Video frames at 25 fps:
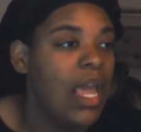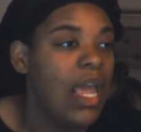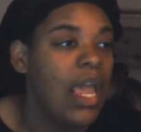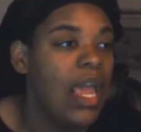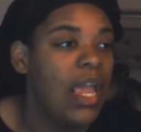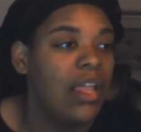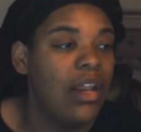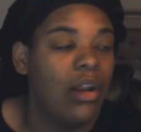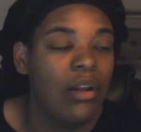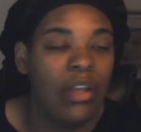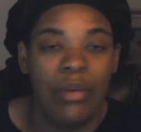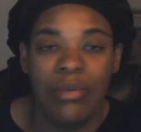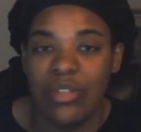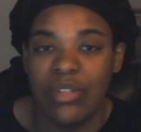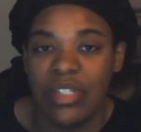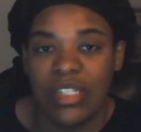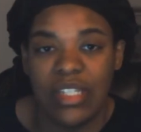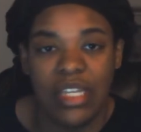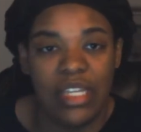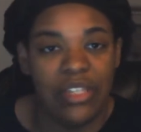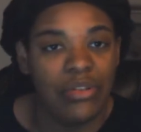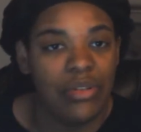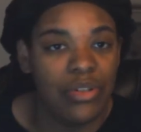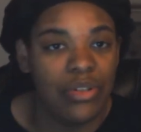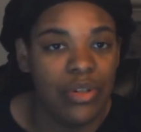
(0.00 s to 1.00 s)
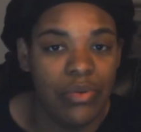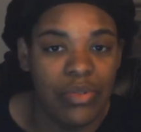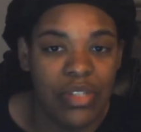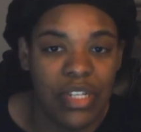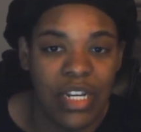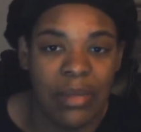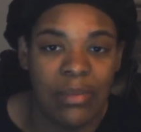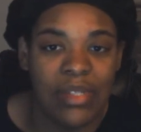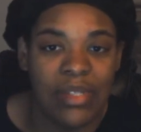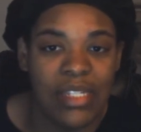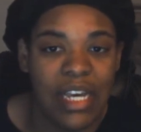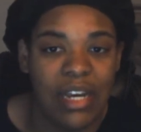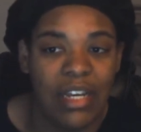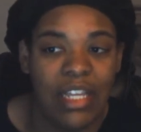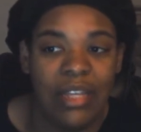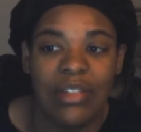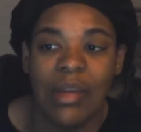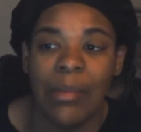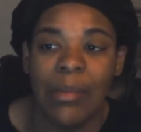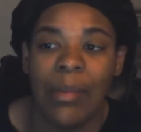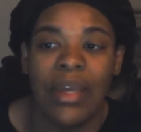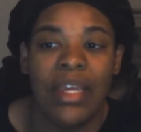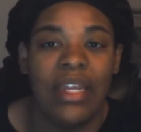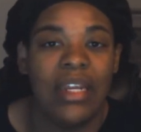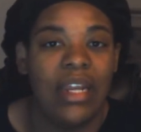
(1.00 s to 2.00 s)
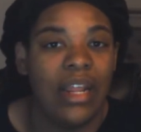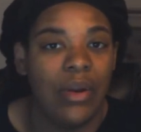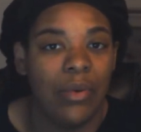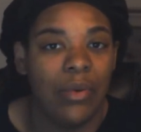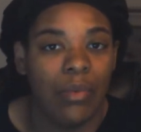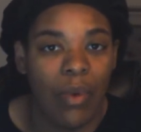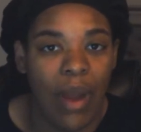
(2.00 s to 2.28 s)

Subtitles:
And, you know, he was just introducing himself. He was talking about he need a